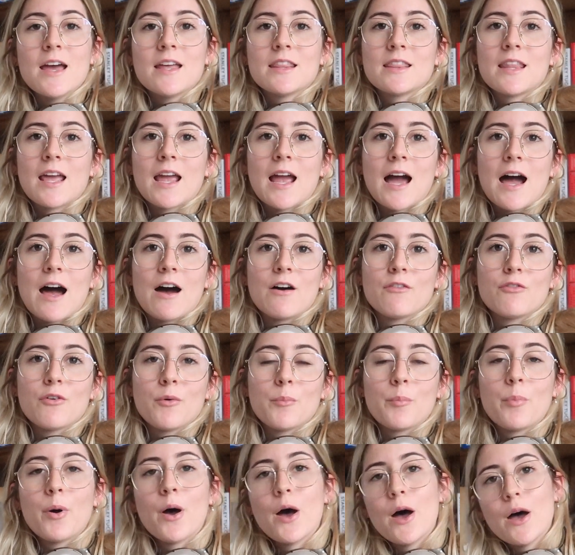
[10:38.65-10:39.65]
They have
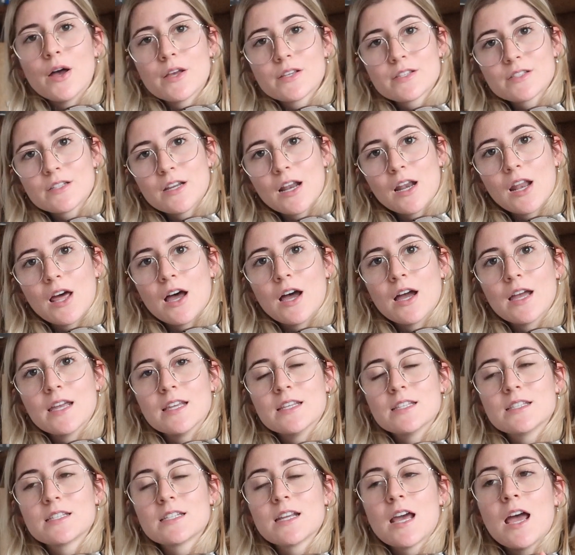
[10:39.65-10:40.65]

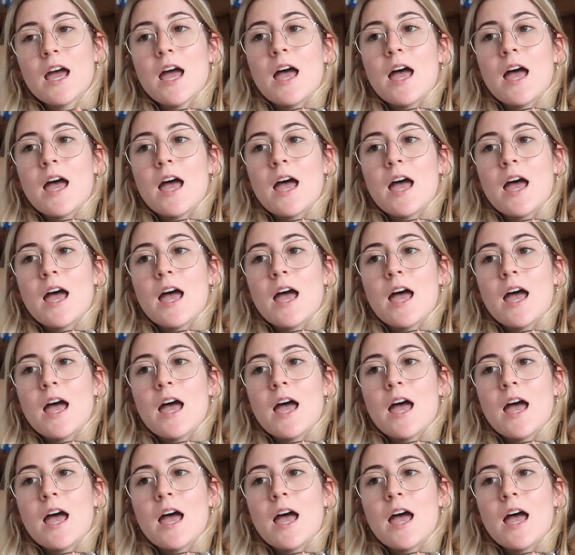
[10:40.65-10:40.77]
personalized